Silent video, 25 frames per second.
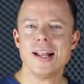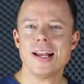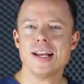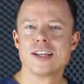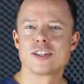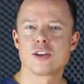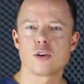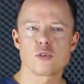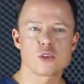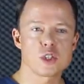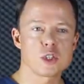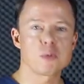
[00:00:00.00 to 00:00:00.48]

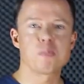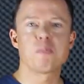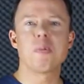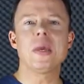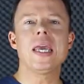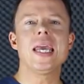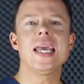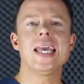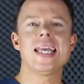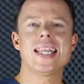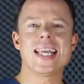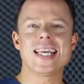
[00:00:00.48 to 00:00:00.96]
So
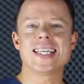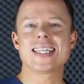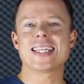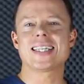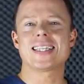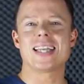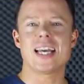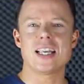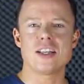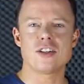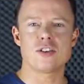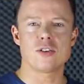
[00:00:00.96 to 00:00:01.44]
speed is
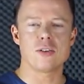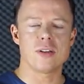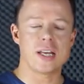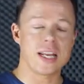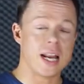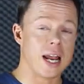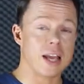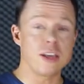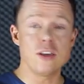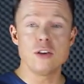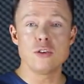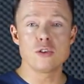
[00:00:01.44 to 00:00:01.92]
essential,
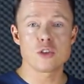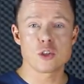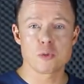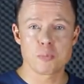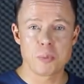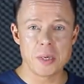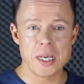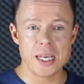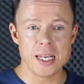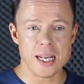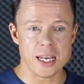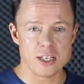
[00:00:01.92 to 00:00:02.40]
and I use
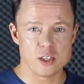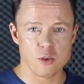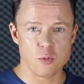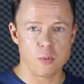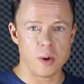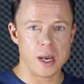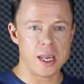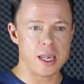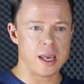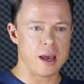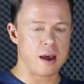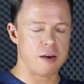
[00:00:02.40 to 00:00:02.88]
speed as a
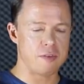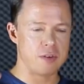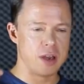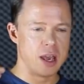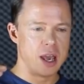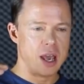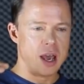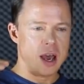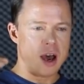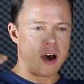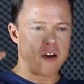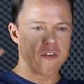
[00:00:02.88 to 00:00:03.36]
way of
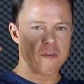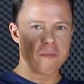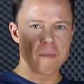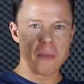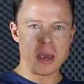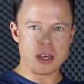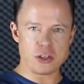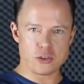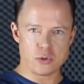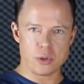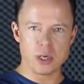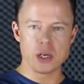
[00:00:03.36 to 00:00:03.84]

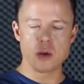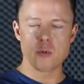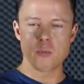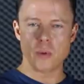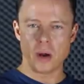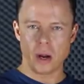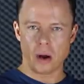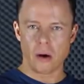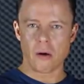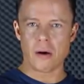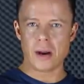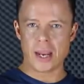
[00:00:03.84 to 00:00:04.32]
measuring
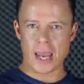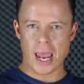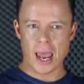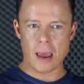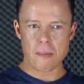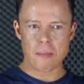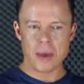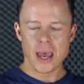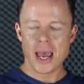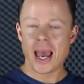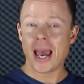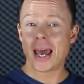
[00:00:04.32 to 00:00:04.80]
where I
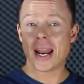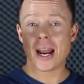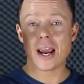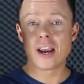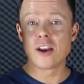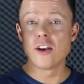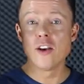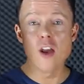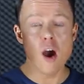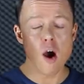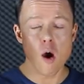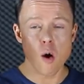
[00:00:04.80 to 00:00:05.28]
am, and
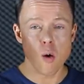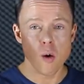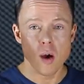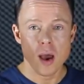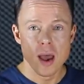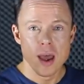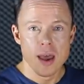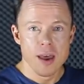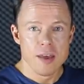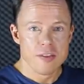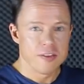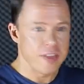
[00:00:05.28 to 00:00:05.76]
I know
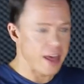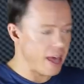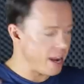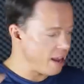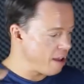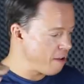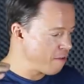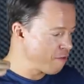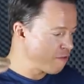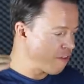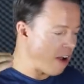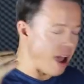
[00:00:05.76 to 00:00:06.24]
that
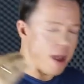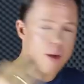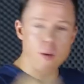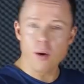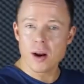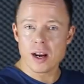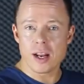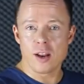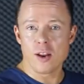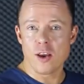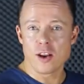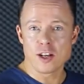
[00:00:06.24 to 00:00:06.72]
if I
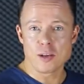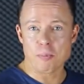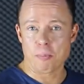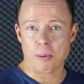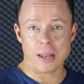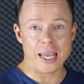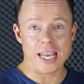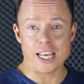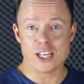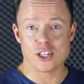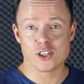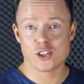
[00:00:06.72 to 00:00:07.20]
want to learn to
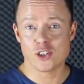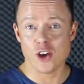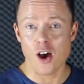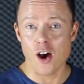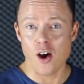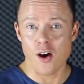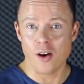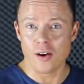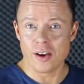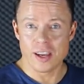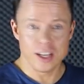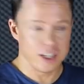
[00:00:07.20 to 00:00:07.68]
play a
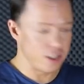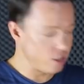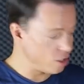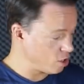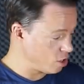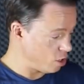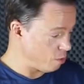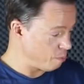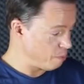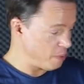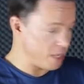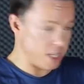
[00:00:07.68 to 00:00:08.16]
song, it
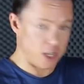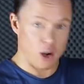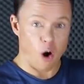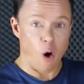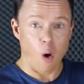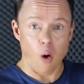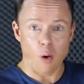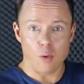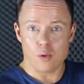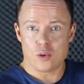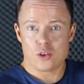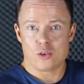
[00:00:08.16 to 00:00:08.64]
could be
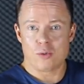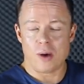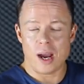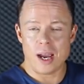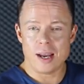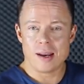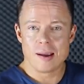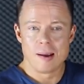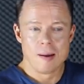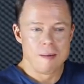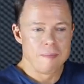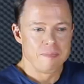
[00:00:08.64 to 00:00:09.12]
chords,
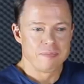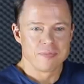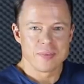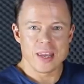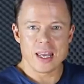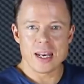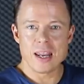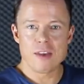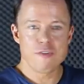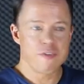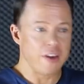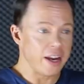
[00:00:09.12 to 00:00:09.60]
right?
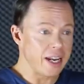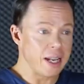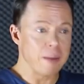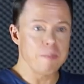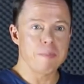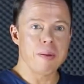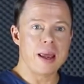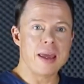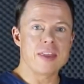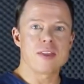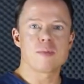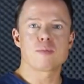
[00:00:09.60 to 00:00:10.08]
Then if I
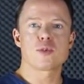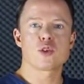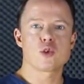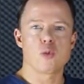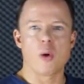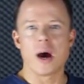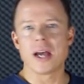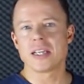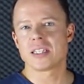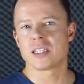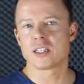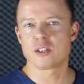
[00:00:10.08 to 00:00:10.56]
can play them
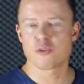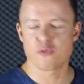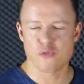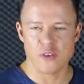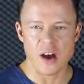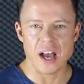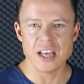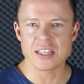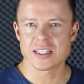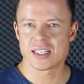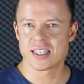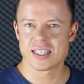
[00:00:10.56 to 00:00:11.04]
twice as
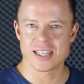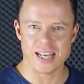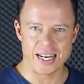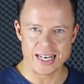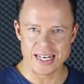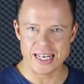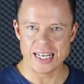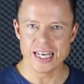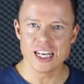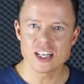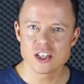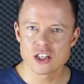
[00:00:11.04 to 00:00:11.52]
fast as I
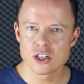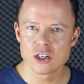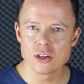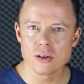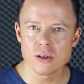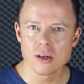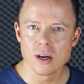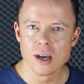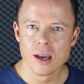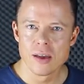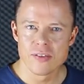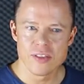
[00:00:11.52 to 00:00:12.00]
need
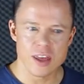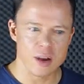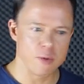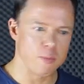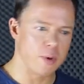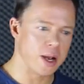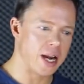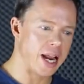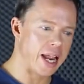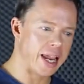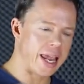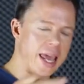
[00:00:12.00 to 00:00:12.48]
to, then
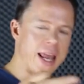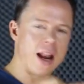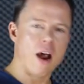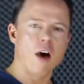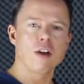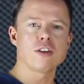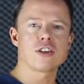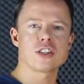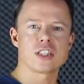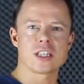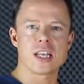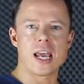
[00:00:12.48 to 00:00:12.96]
when I get
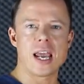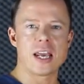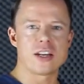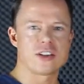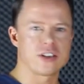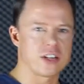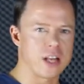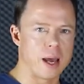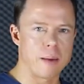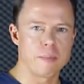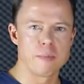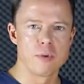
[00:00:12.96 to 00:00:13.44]
on
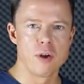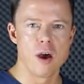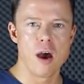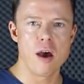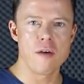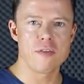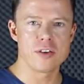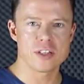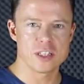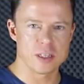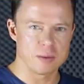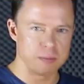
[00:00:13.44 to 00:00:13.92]
stage and I'm
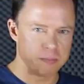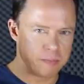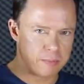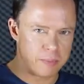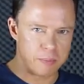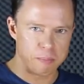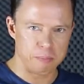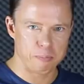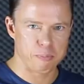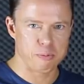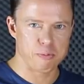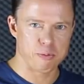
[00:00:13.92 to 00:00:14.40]
nervous
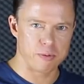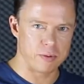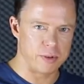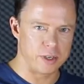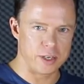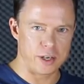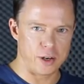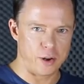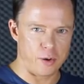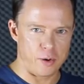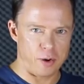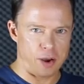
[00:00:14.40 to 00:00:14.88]
and you
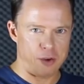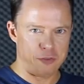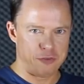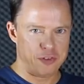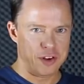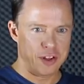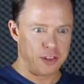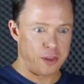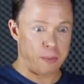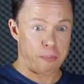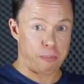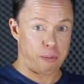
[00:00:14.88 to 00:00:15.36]
know, I
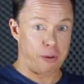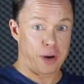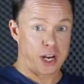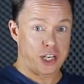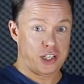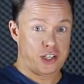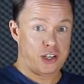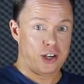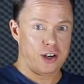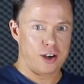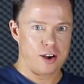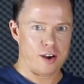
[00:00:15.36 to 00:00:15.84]
feel the
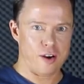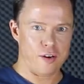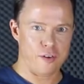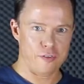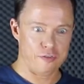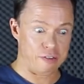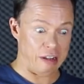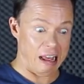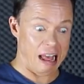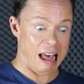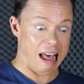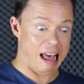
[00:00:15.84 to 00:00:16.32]
pressure
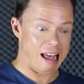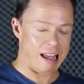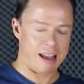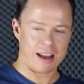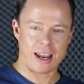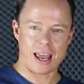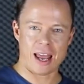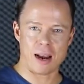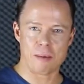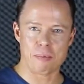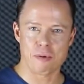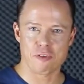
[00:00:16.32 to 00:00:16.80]
of, I
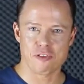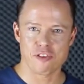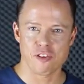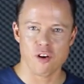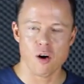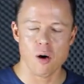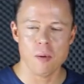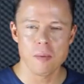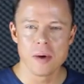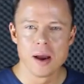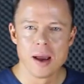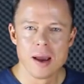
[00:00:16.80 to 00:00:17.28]
gotta
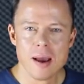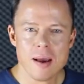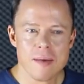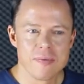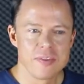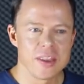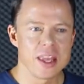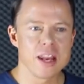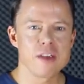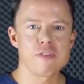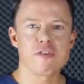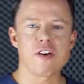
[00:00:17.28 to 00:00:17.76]
perform,
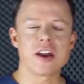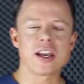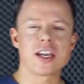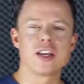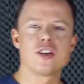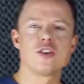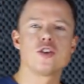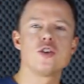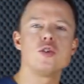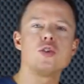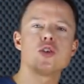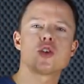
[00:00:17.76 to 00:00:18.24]
then if I
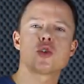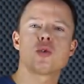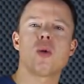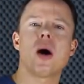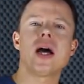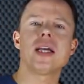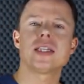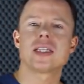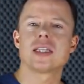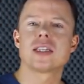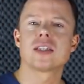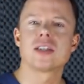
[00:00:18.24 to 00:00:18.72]
can do
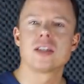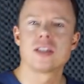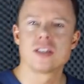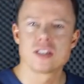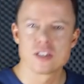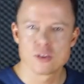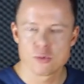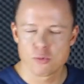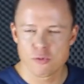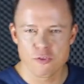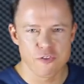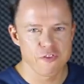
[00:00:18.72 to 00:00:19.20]
twice as
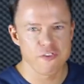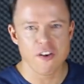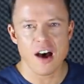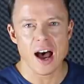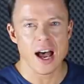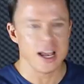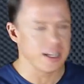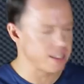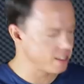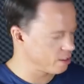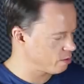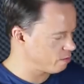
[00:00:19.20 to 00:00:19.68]

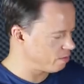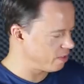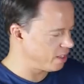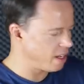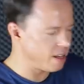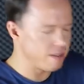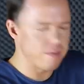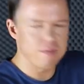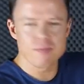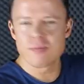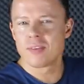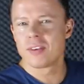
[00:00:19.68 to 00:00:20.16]
fast,
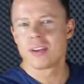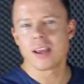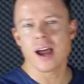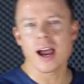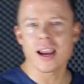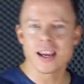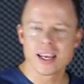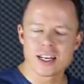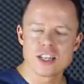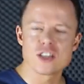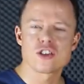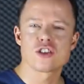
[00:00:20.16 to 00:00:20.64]
then
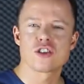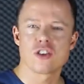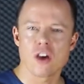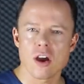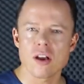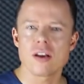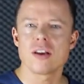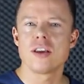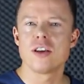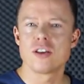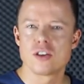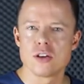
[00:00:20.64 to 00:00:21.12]
I can
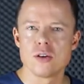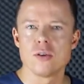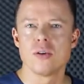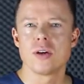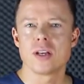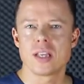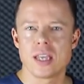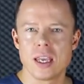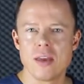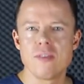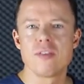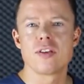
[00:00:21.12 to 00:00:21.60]
certainly do
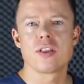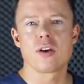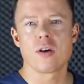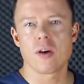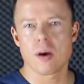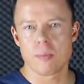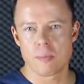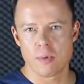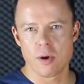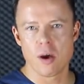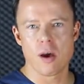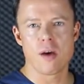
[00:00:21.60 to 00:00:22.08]
it, even though
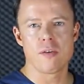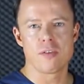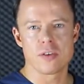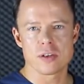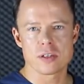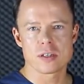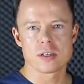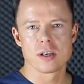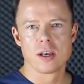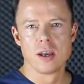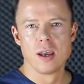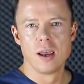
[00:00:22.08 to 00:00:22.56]
I'm
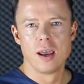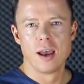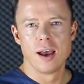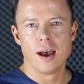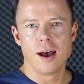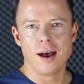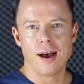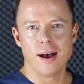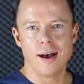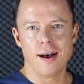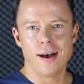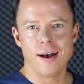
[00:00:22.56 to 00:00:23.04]
nervous.
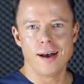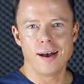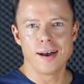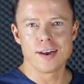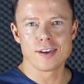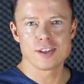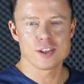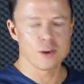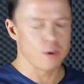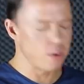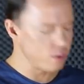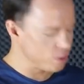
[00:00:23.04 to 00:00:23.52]

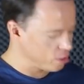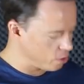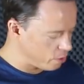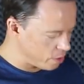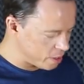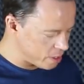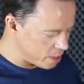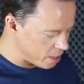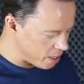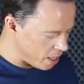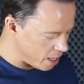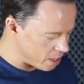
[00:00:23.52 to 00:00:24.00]
So
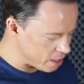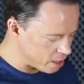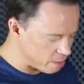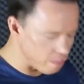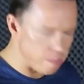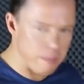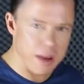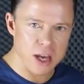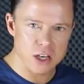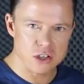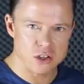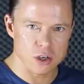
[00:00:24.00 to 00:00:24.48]
it's a nice
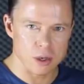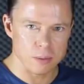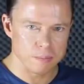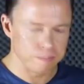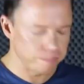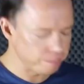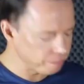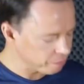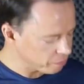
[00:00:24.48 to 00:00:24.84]
measure.